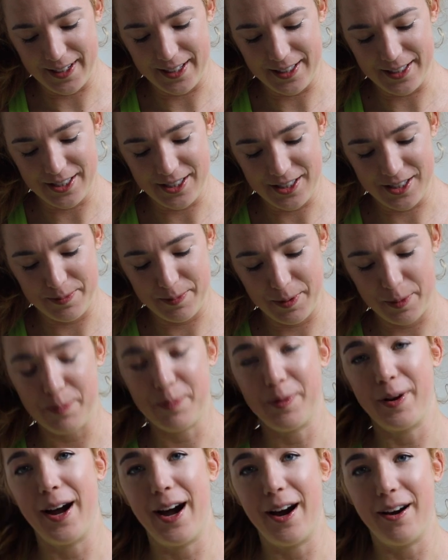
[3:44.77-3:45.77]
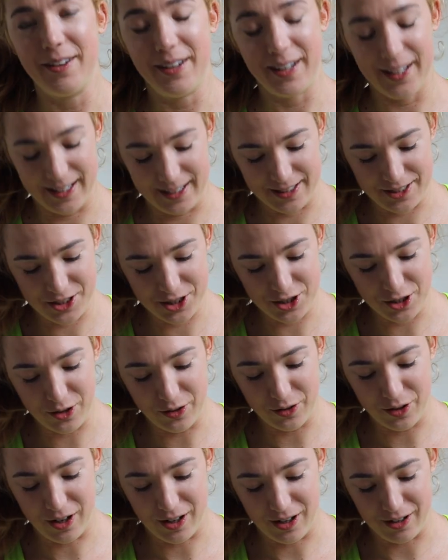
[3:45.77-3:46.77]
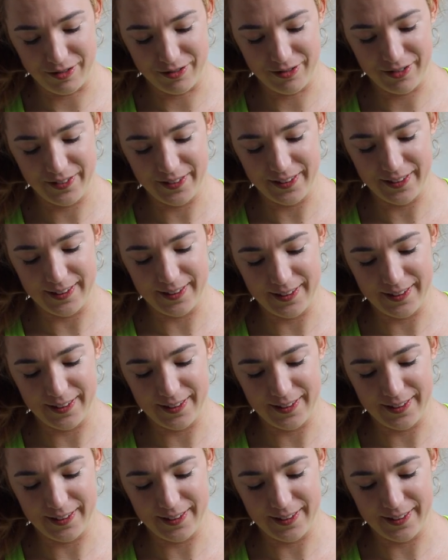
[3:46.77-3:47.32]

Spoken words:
and just be proud and show off